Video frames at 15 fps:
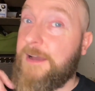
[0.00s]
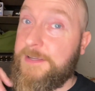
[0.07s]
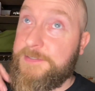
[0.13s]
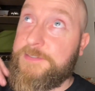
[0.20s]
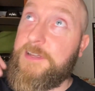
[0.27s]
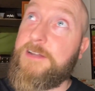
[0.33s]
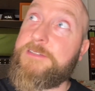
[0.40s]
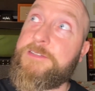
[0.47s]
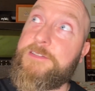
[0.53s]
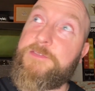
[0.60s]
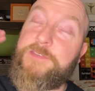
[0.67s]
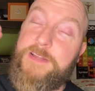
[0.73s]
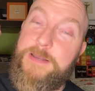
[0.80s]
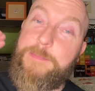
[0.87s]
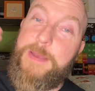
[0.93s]
I started to
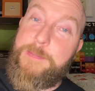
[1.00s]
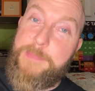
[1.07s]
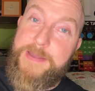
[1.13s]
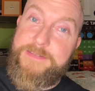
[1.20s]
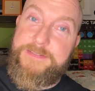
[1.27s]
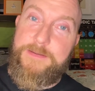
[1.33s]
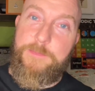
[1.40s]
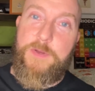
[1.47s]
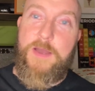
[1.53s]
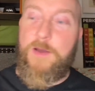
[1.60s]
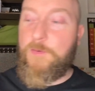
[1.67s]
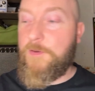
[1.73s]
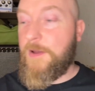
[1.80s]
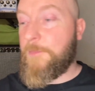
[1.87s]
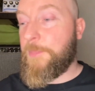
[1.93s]
feel a bit better.
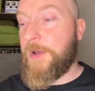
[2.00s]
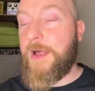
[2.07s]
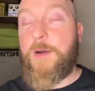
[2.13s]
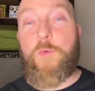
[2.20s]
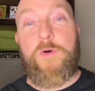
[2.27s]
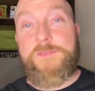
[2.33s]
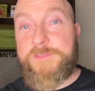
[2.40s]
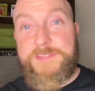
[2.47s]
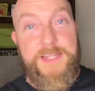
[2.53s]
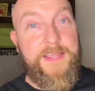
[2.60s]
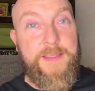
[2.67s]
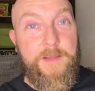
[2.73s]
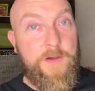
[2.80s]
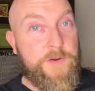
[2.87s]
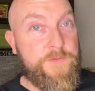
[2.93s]
But I wasn't
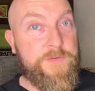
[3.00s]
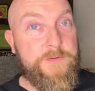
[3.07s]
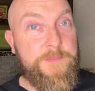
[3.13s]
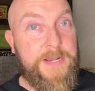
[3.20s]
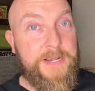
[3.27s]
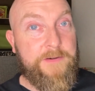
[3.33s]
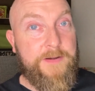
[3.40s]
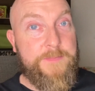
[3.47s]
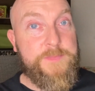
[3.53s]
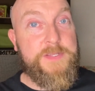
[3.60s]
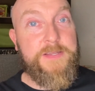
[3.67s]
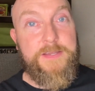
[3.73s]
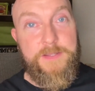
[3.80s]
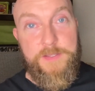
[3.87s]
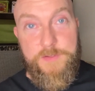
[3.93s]
taking 100 milligrams
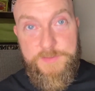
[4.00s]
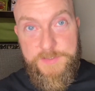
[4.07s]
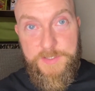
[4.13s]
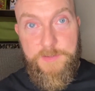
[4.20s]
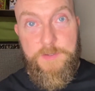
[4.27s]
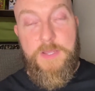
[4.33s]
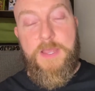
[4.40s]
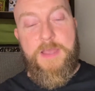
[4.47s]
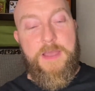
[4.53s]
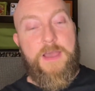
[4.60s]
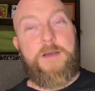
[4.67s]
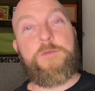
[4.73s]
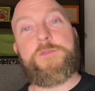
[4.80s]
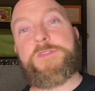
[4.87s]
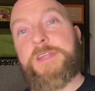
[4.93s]
like I used to.
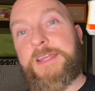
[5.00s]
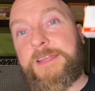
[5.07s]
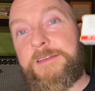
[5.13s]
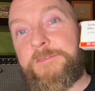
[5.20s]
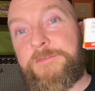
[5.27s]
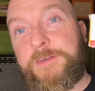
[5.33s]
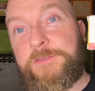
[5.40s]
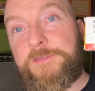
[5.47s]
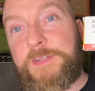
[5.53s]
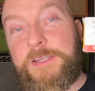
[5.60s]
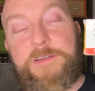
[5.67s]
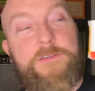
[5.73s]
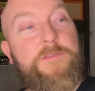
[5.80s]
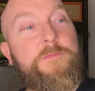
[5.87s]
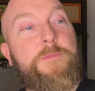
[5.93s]
I was taking 50
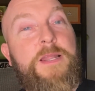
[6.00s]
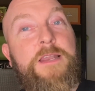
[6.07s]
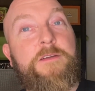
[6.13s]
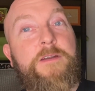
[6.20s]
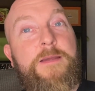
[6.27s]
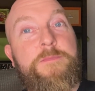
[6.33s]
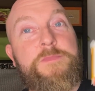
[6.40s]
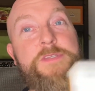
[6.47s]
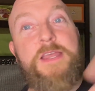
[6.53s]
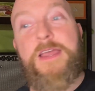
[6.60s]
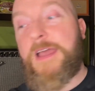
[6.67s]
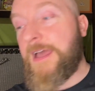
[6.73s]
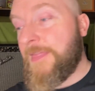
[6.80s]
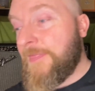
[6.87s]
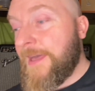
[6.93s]
milligrams.
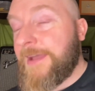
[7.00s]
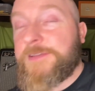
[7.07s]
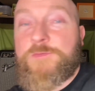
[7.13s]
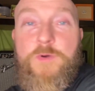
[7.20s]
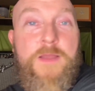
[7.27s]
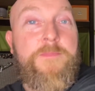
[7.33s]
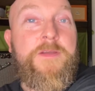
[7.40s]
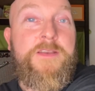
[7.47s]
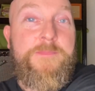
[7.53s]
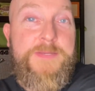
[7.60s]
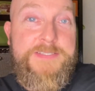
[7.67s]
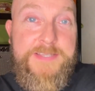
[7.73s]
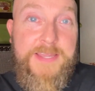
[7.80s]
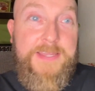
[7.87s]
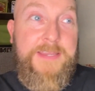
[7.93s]
And that is what I'm going to be
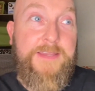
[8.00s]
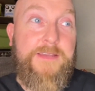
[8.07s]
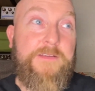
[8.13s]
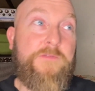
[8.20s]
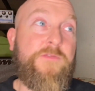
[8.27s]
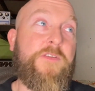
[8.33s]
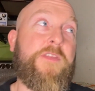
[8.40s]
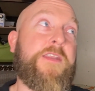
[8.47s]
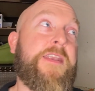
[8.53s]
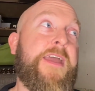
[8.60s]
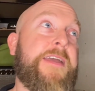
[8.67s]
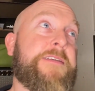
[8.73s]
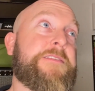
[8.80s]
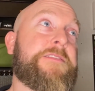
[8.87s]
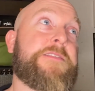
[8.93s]
taking for the
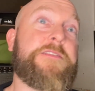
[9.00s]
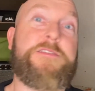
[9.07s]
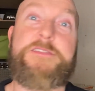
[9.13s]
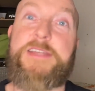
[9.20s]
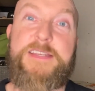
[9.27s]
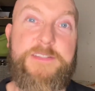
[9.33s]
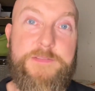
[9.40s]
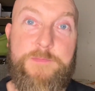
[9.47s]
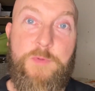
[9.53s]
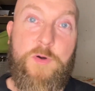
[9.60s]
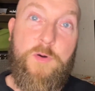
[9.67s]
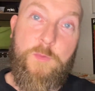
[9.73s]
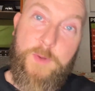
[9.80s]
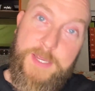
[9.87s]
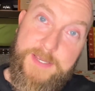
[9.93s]
next 6
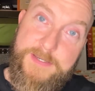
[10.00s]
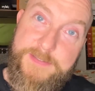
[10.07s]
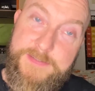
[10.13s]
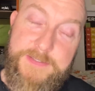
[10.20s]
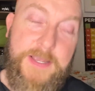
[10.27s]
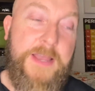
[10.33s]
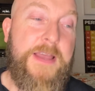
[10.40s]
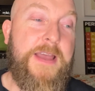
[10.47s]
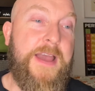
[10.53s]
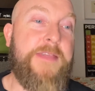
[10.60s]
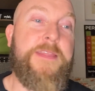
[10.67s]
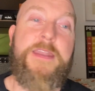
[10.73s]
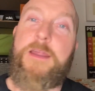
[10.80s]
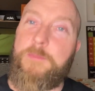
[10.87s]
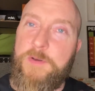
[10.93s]
more weeks.
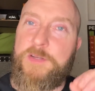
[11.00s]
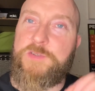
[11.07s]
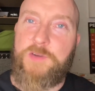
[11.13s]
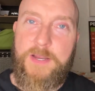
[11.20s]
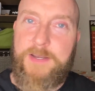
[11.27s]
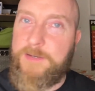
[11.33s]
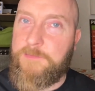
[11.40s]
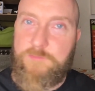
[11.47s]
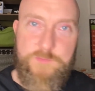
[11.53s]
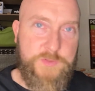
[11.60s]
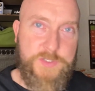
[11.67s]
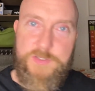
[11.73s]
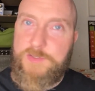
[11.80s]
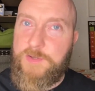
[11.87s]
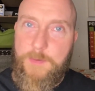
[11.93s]
And then I'm going to try and
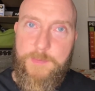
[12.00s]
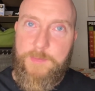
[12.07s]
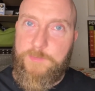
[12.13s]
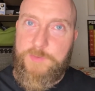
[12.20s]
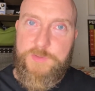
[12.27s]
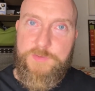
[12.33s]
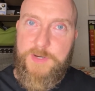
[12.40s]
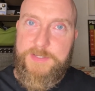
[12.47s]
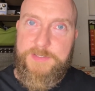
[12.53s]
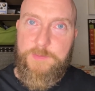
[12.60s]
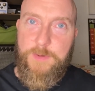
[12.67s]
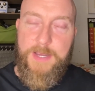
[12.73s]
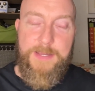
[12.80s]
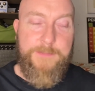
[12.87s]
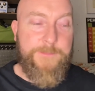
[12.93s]
just stop them straight
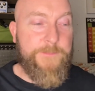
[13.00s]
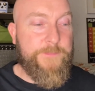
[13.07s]
away.